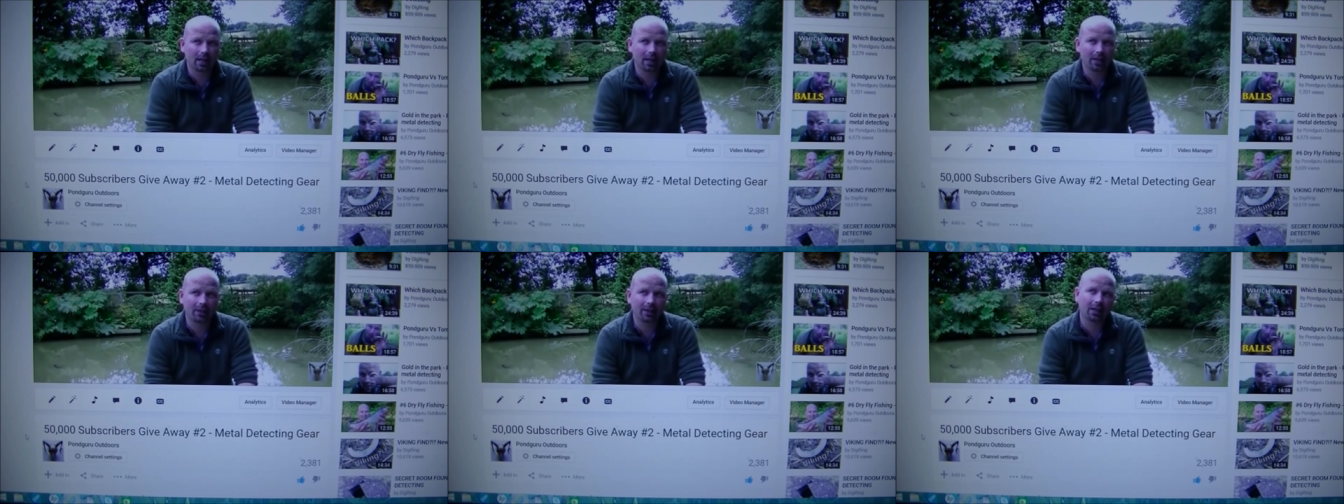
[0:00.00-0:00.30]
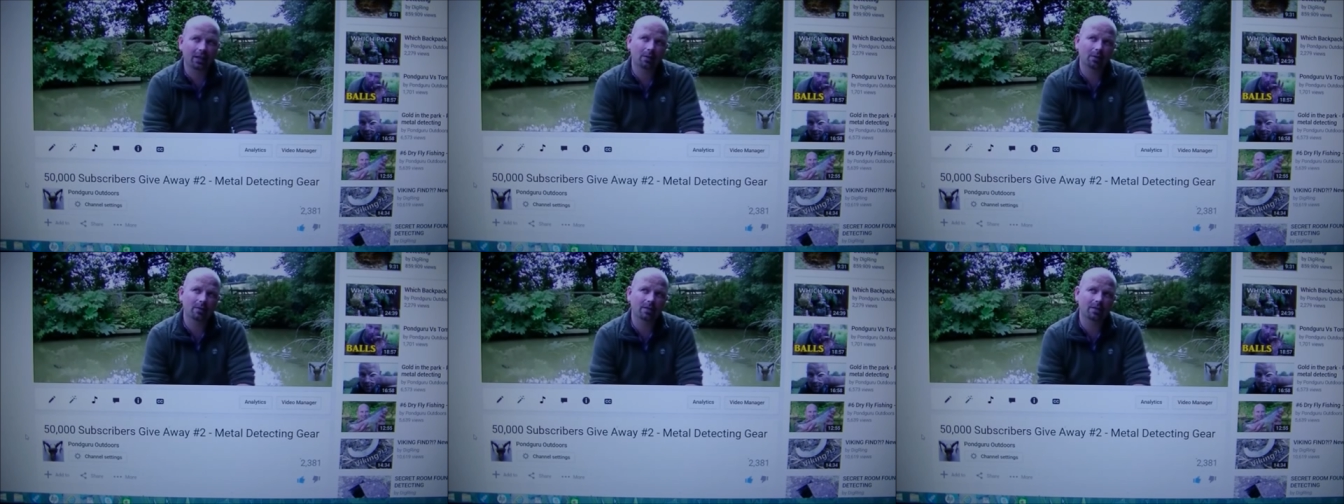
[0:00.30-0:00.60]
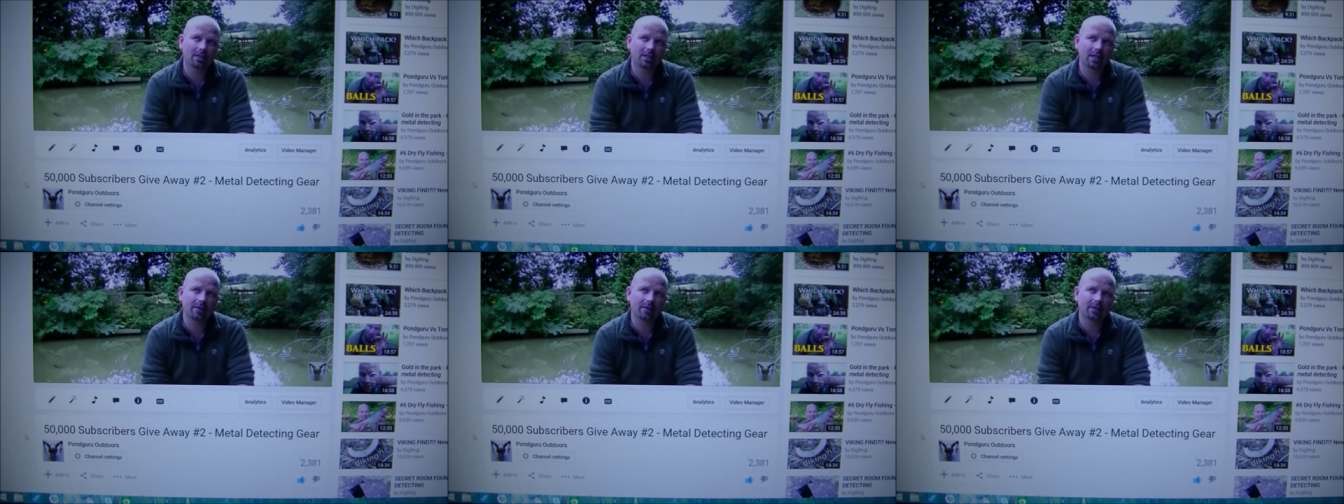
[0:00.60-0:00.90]
it'll take
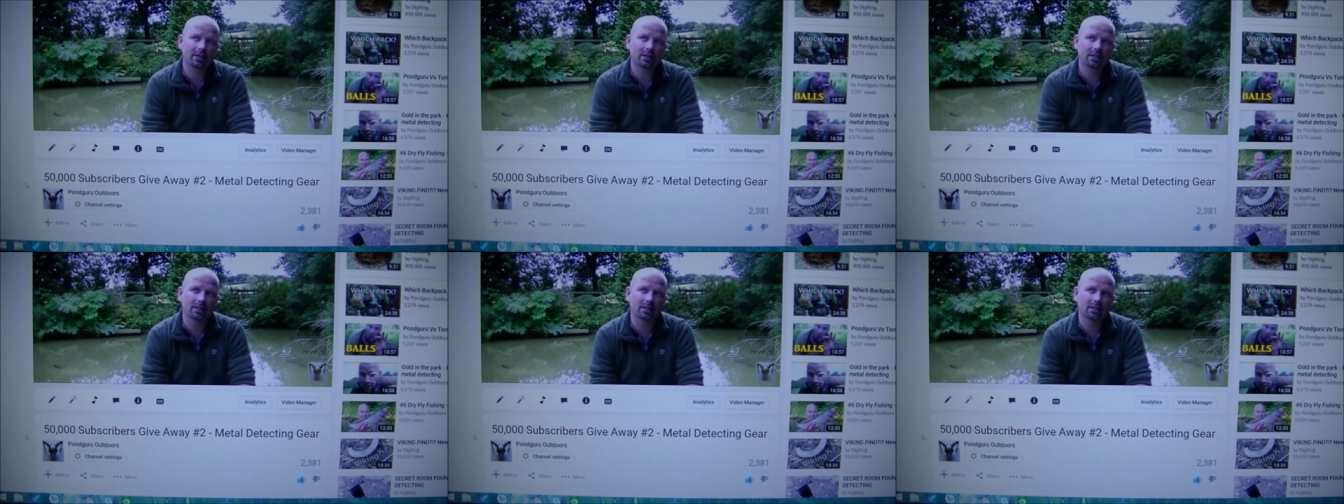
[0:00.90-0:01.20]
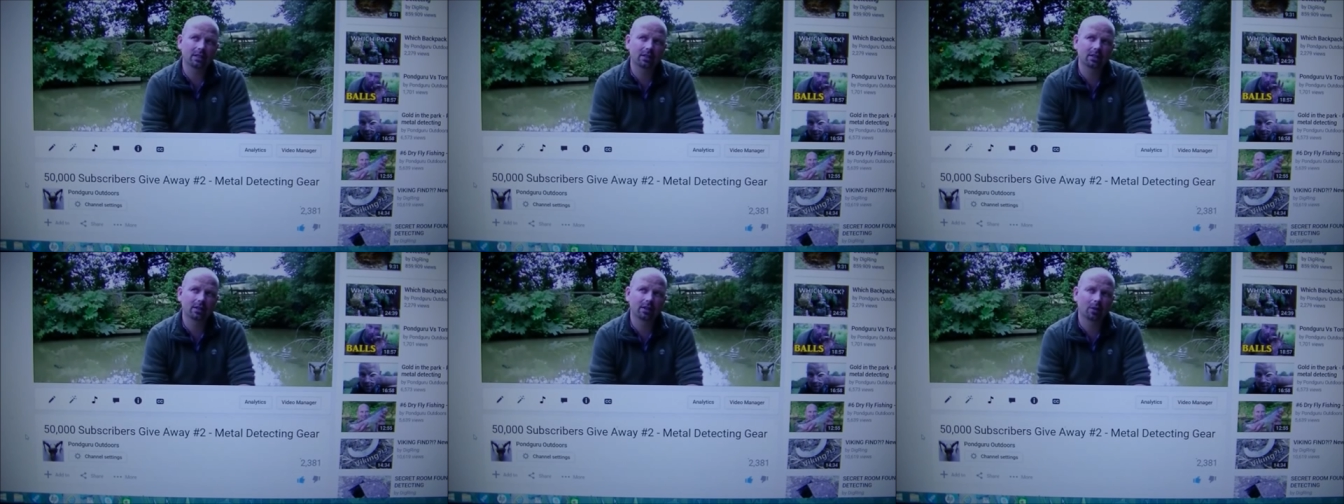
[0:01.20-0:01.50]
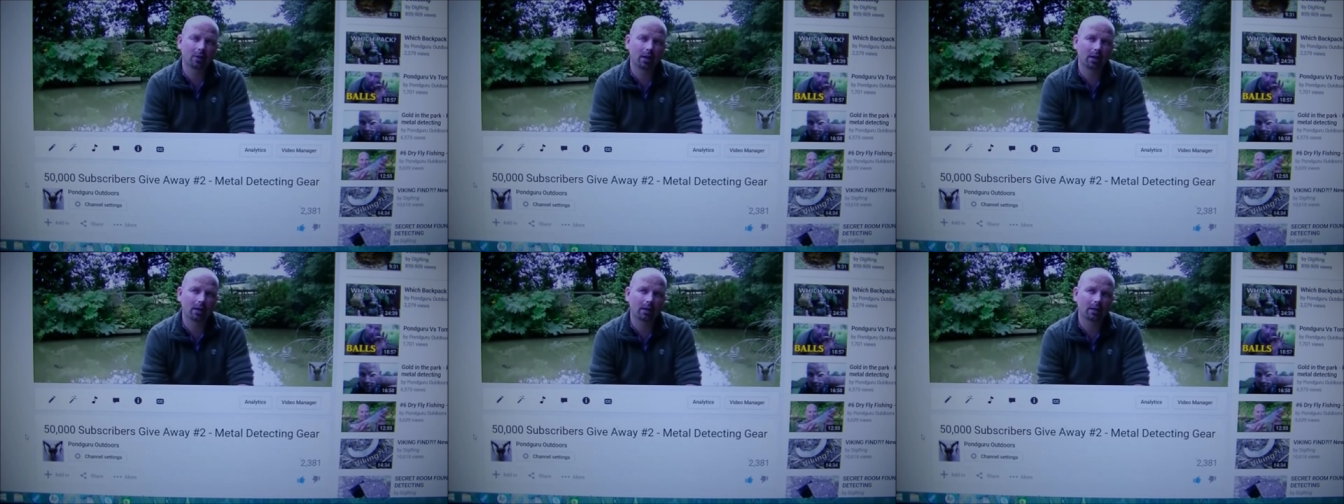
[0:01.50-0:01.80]
all those spam comments
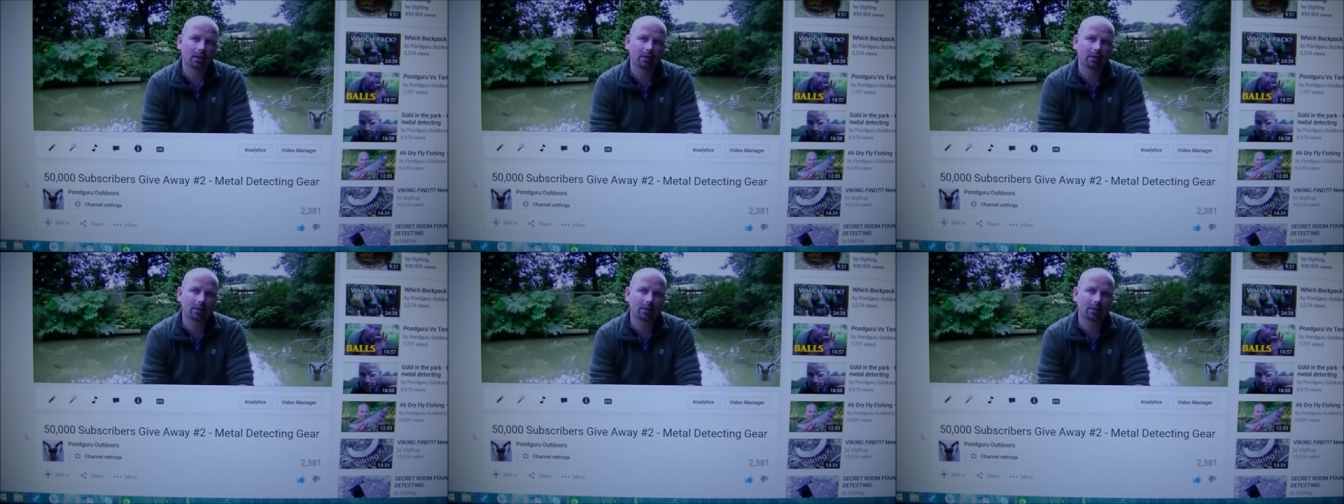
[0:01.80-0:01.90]
with it